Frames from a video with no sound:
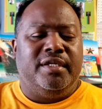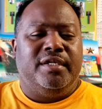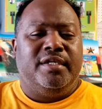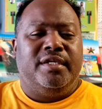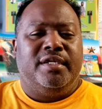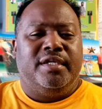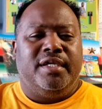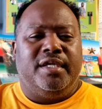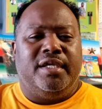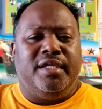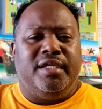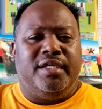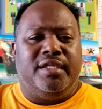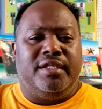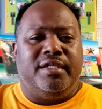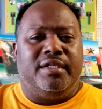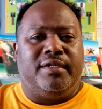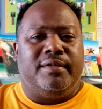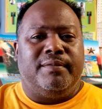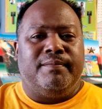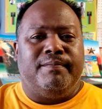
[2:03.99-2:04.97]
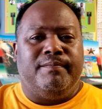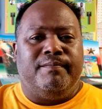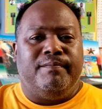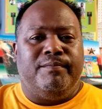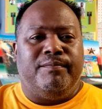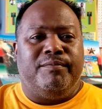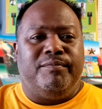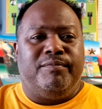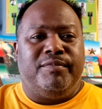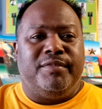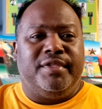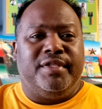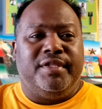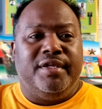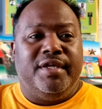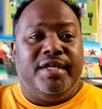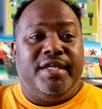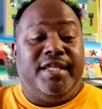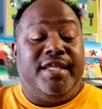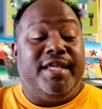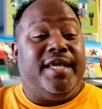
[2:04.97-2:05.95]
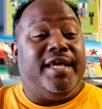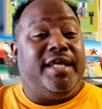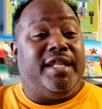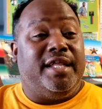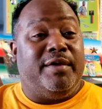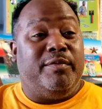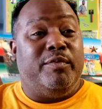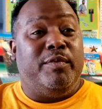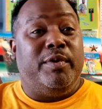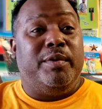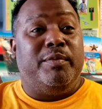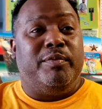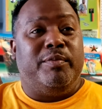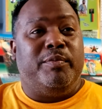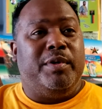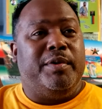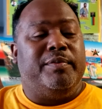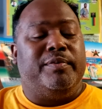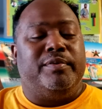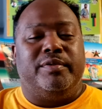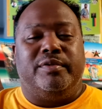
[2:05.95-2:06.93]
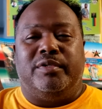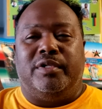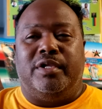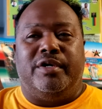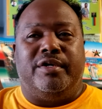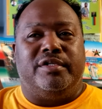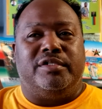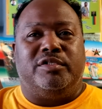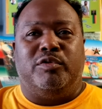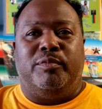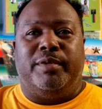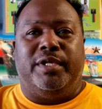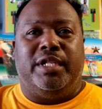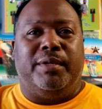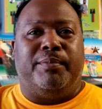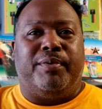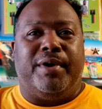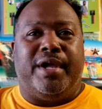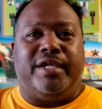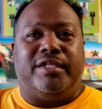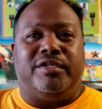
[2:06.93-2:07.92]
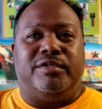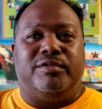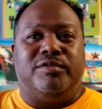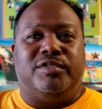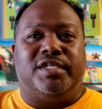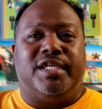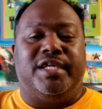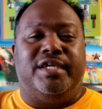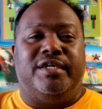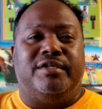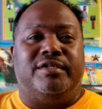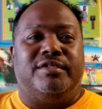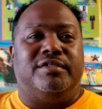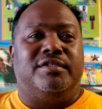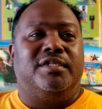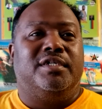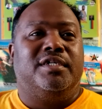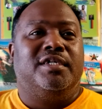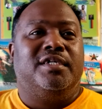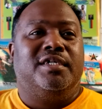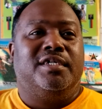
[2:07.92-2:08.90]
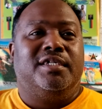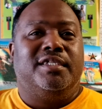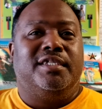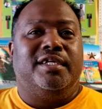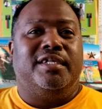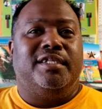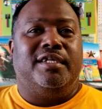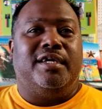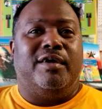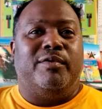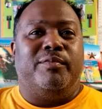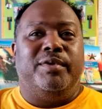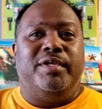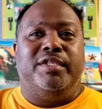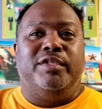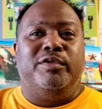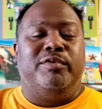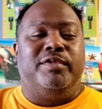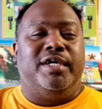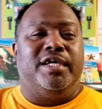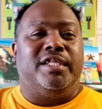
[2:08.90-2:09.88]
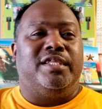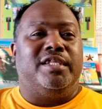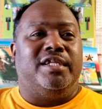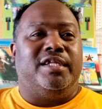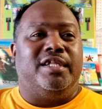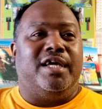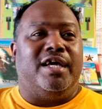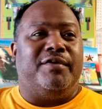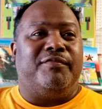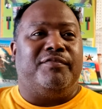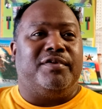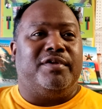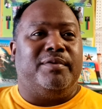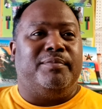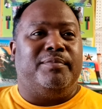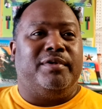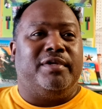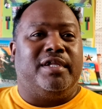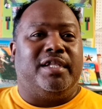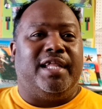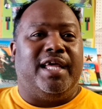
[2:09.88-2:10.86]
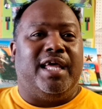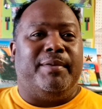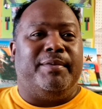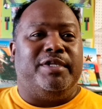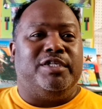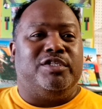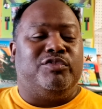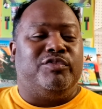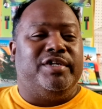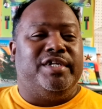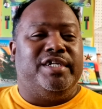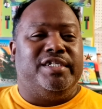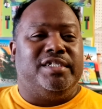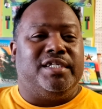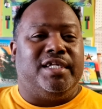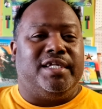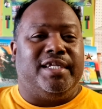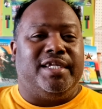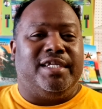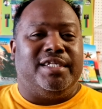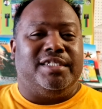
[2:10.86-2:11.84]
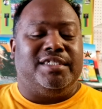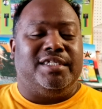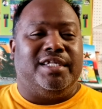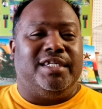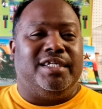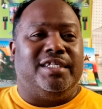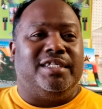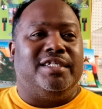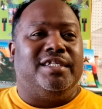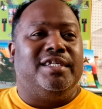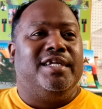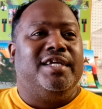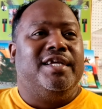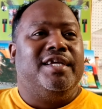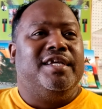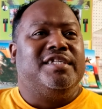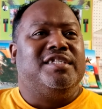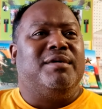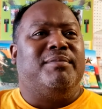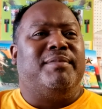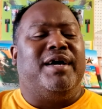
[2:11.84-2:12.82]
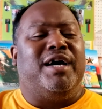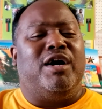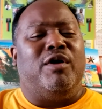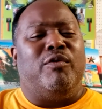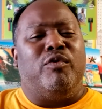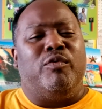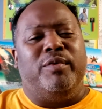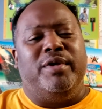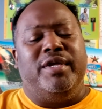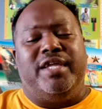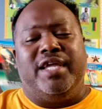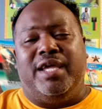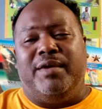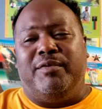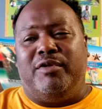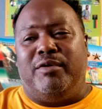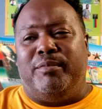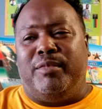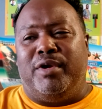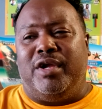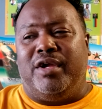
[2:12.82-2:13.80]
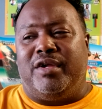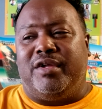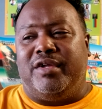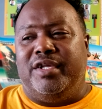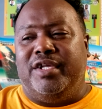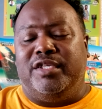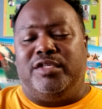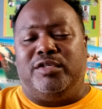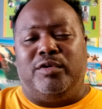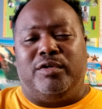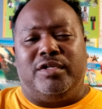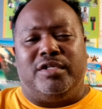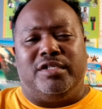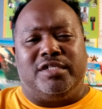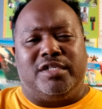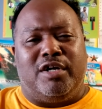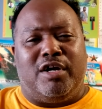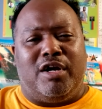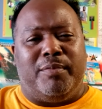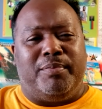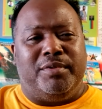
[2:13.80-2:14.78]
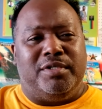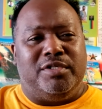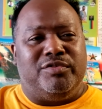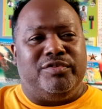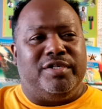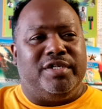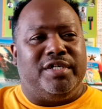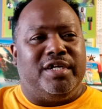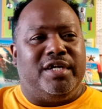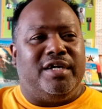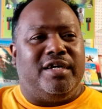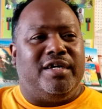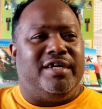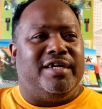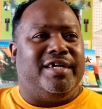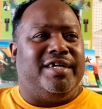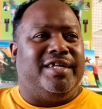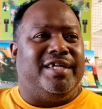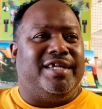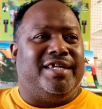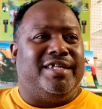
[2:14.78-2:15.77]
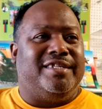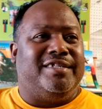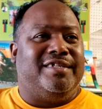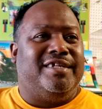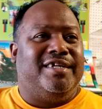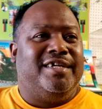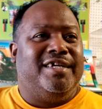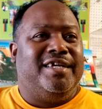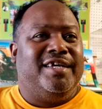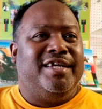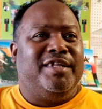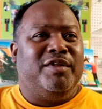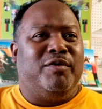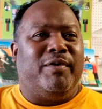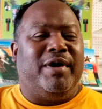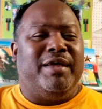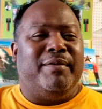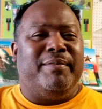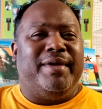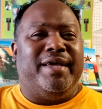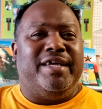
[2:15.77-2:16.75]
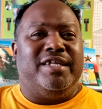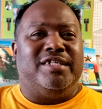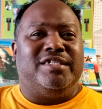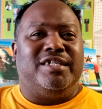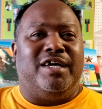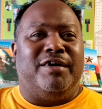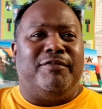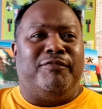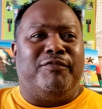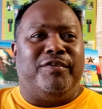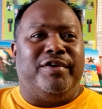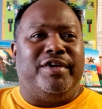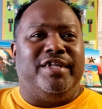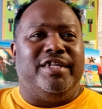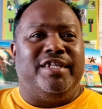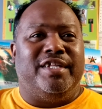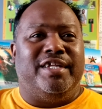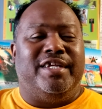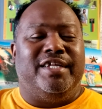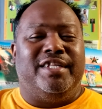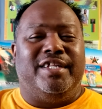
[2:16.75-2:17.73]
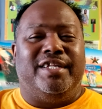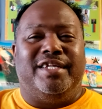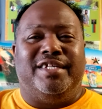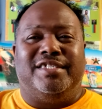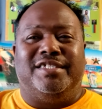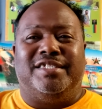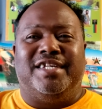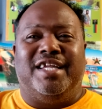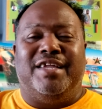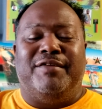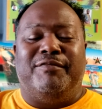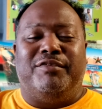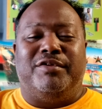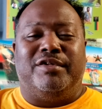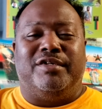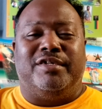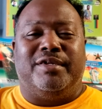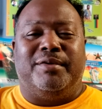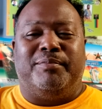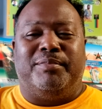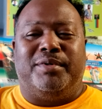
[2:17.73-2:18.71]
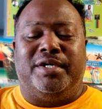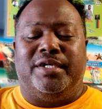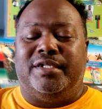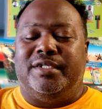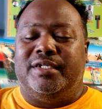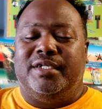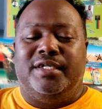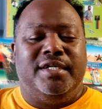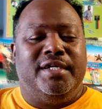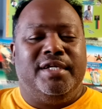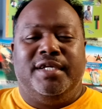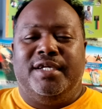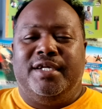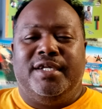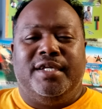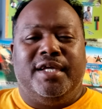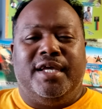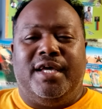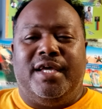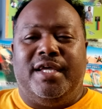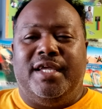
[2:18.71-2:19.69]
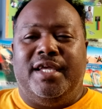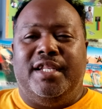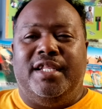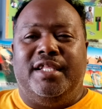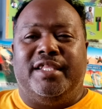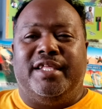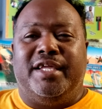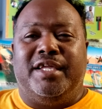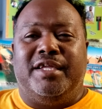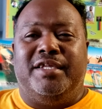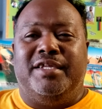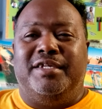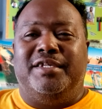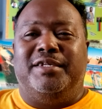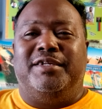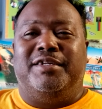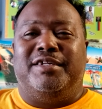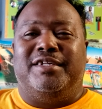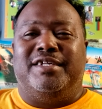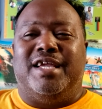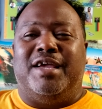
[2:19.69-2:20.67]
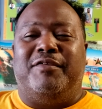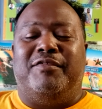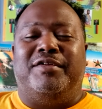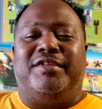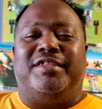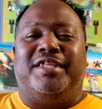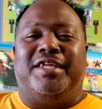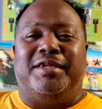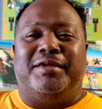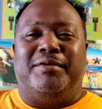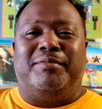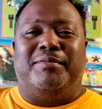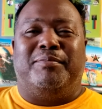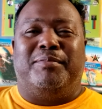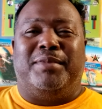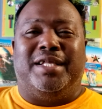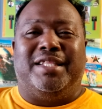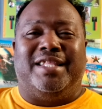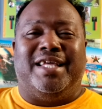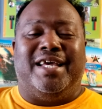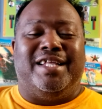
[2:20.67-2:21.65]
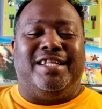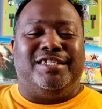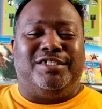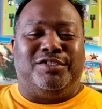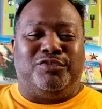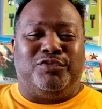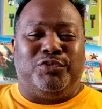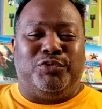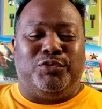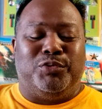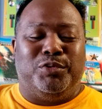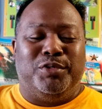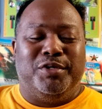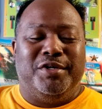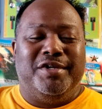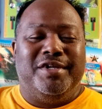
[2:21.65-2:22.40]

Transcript: That it gave us skills? Yeah, that we learned so many practical skills that we knew nothing in Africa but climbing trees, I guess, and somehow when we came to America, he taught us carpentry, and the white man is our friend and savior, but anything, everything but that is true.